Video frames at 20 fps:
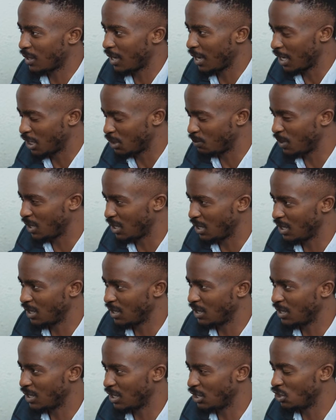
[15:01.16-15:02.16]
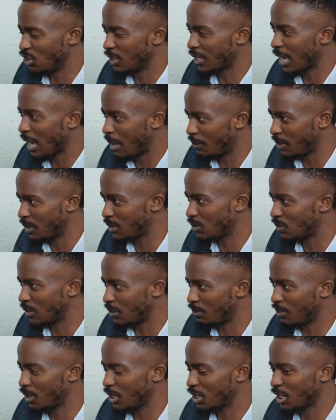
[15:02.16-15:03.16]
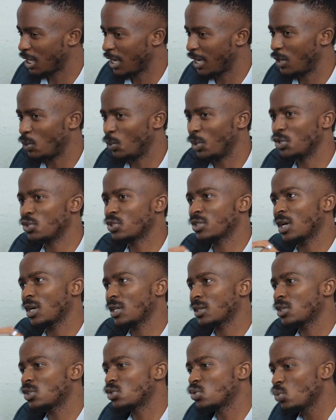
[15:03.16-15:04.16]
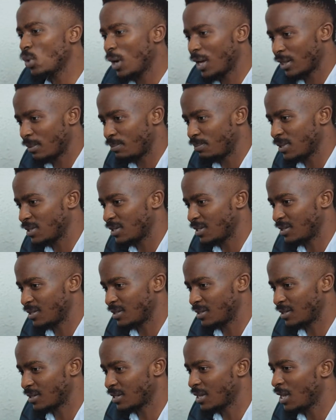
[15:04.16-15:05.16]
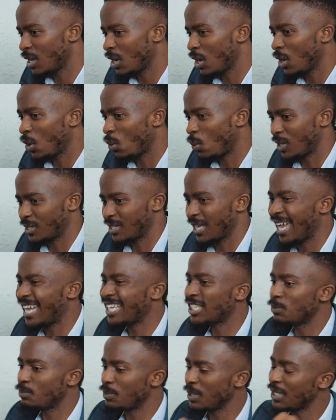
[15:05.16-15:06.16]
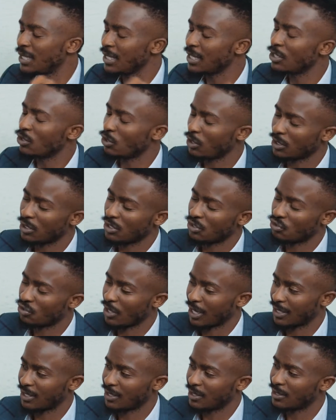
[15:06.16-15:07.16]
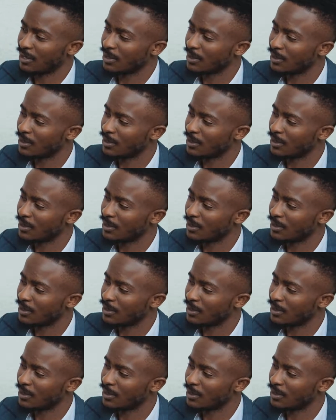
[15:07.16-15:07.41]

the HPD did you come into the picture? And when you started the two other businesses, was HPD not distracted?